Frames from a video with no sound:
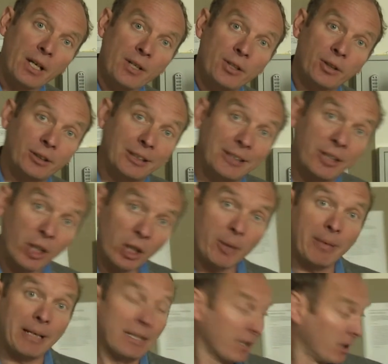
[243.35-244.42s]
So to
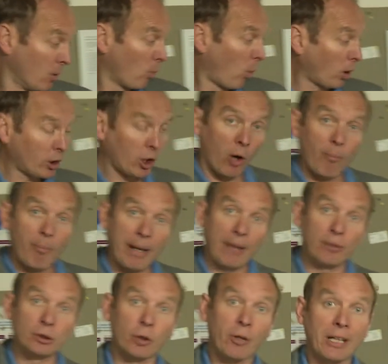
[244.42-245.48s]
determine what
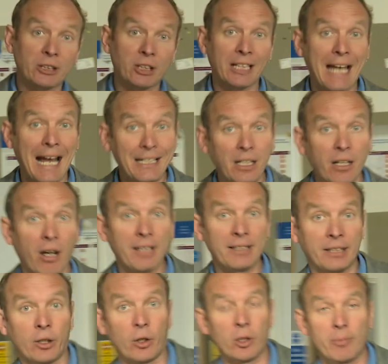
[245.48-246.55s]
compound you're actually
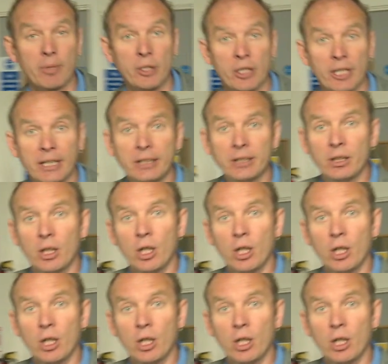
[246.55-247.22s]
analysing on the machine,